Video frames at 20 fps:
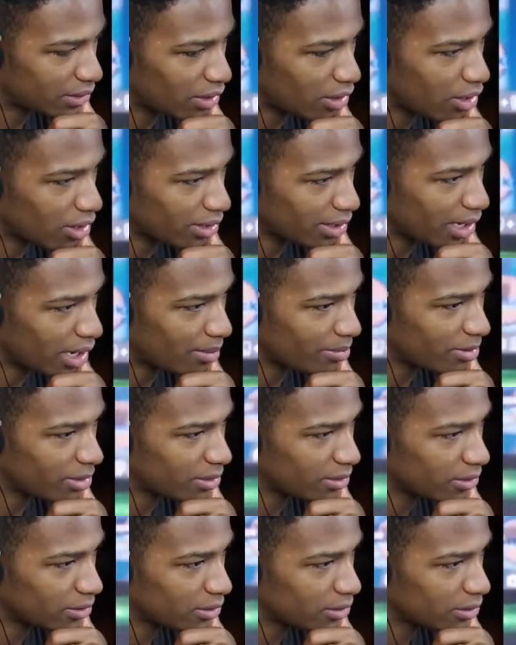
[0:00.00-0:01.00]
a hard copy.
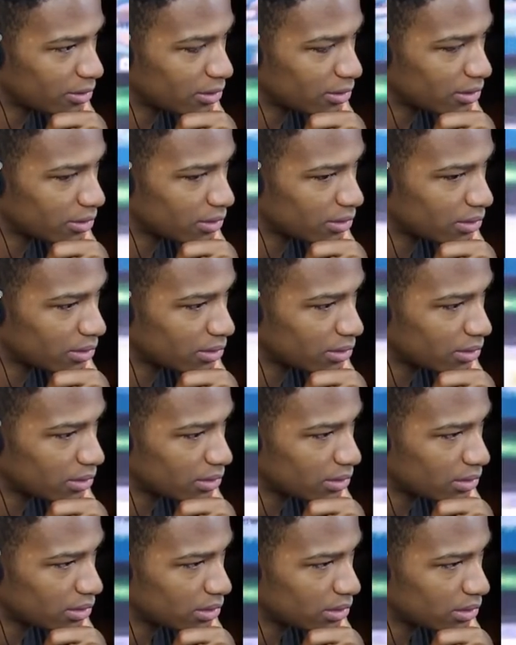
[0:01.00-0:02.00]

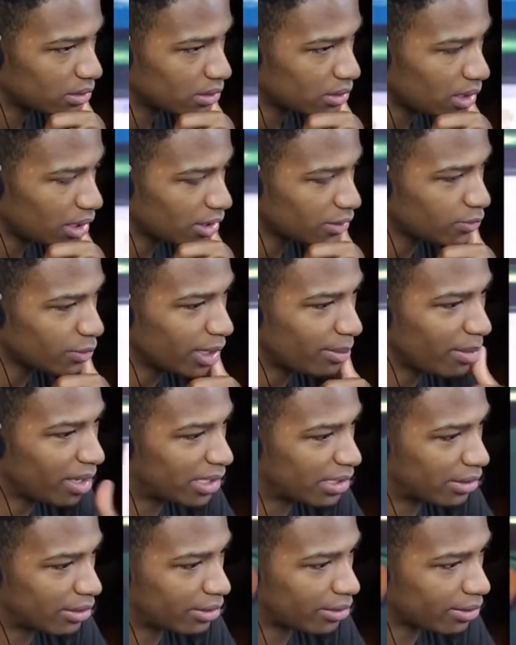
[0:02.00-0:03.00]
I just want to make
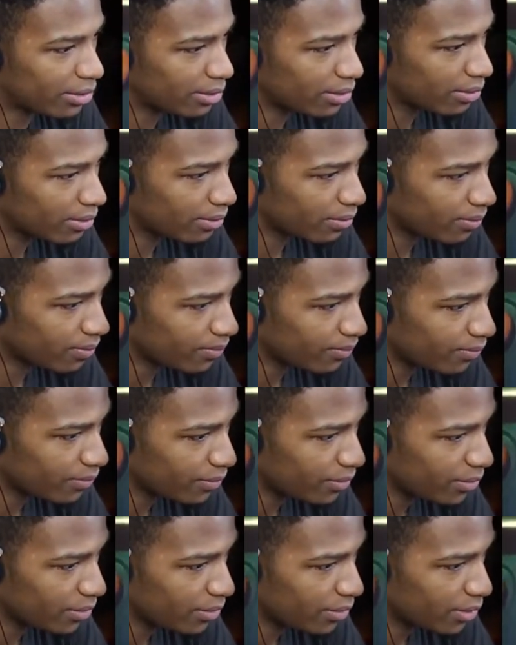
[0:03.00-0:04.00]
sure.
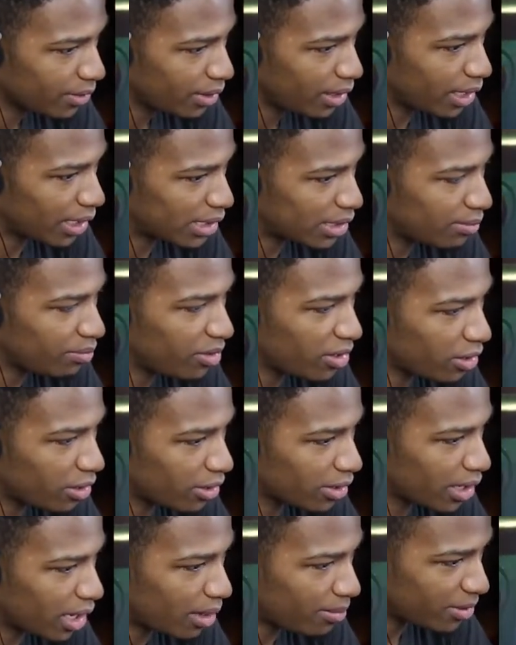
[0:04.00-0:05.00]
Yeah, it should be a
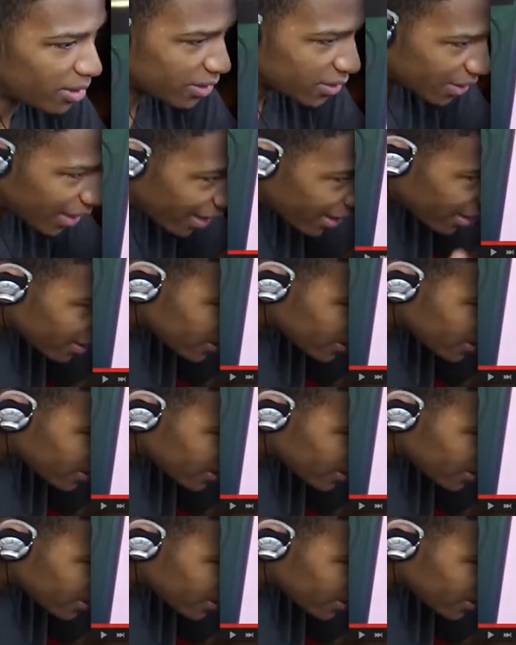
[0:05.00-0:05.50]
hard copy, because that